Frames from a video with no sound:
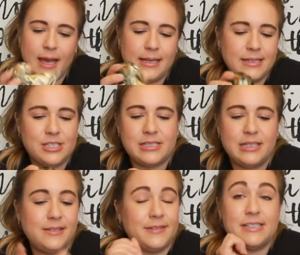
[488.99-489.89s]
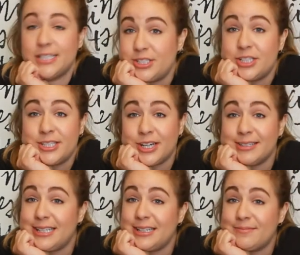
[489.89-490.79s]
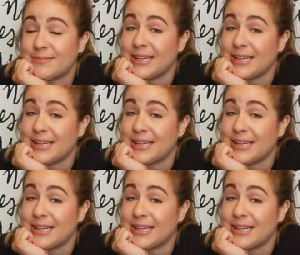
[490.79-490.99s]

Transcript: And that's just a little vintage doggy.